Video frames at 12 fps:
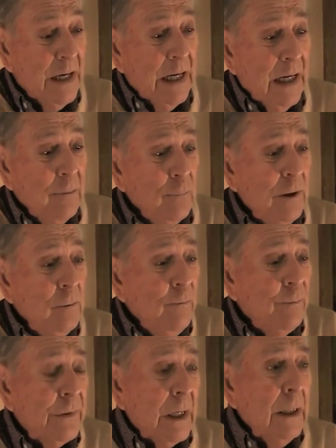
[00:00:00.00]
And we,
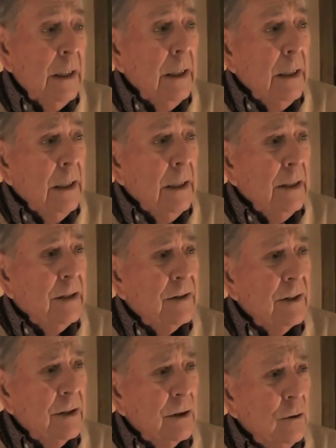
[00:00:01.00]

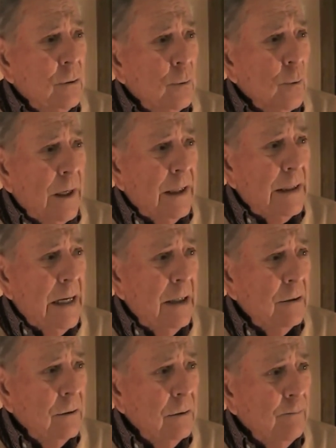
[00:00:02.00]
instead of going right
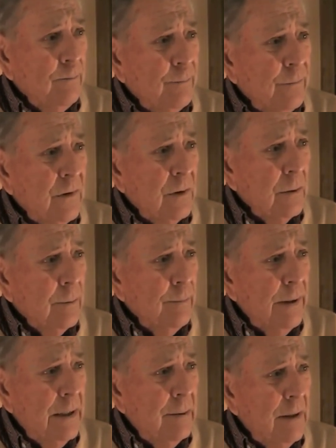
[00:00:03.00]
down to the
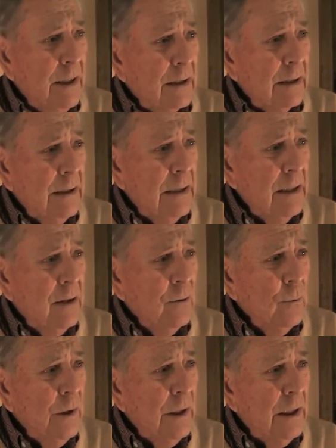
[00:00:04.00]
Panama
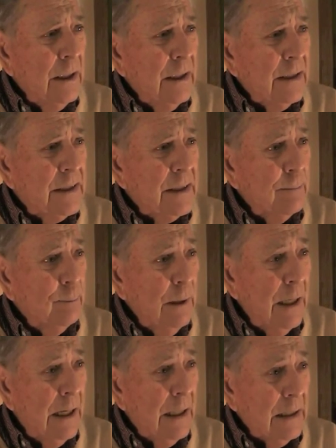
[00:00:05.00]
Canal, we had to get
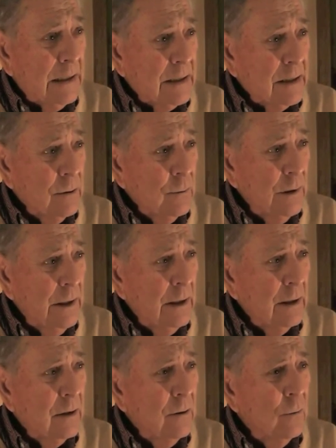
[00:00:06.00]
supplies. So we
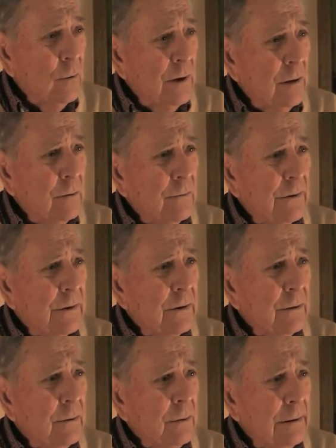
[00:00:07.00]
had to go way over
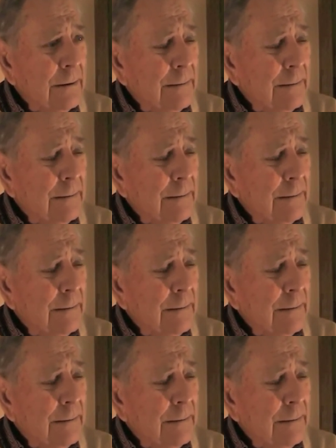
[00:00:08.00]
to